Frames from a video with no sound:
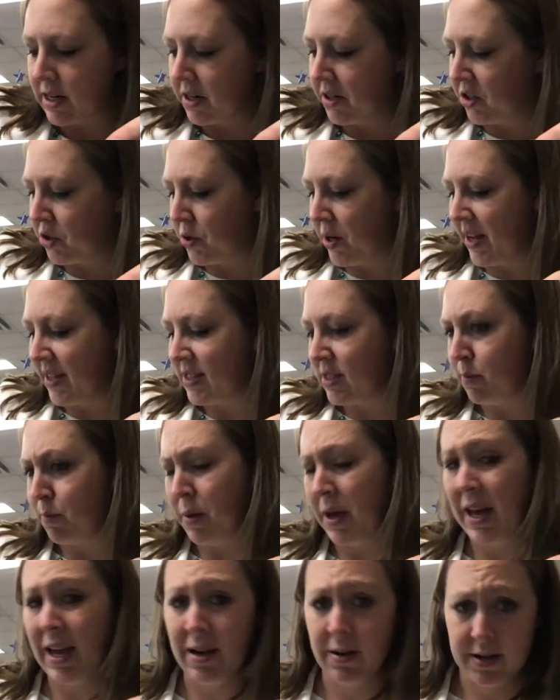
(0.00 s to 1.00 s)
are
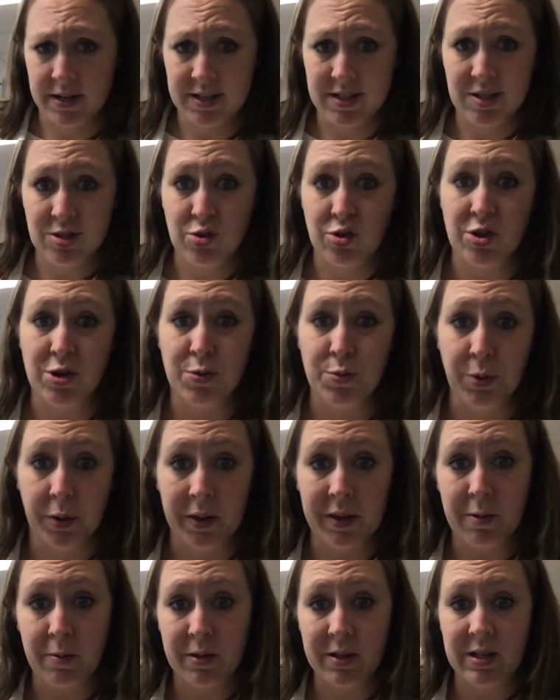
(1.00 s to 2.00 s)
transparent, so they're
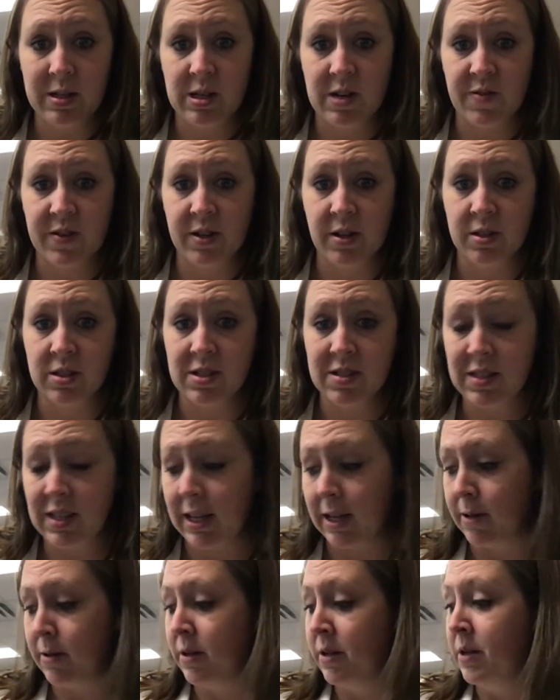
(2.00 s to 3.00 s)
really, really difficult to see.